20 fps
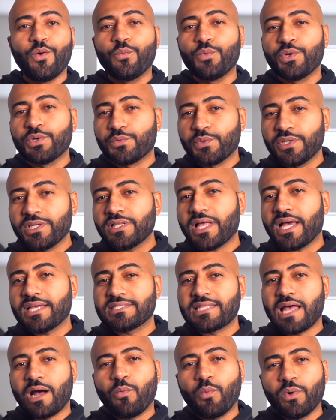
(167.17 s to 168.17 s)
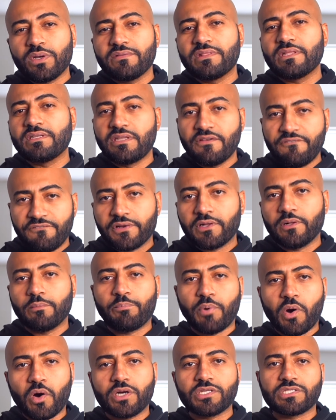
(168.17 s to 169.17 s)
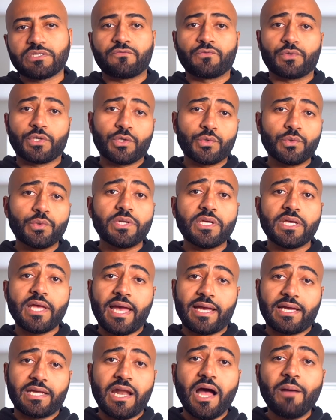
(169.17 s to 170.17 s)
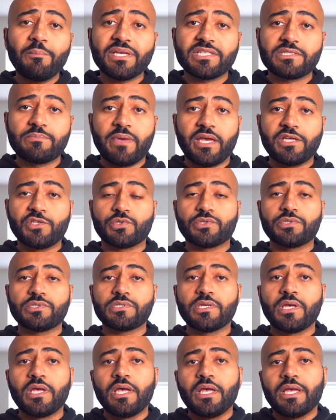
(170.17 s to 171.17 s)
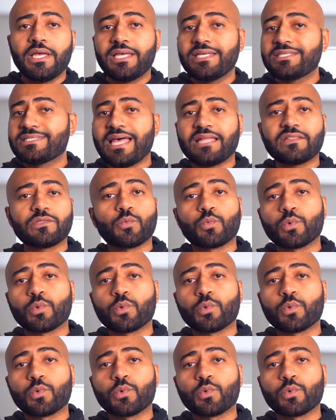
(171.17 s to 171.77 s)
We realized that one of the difficult parts of recruiting economics majors is that the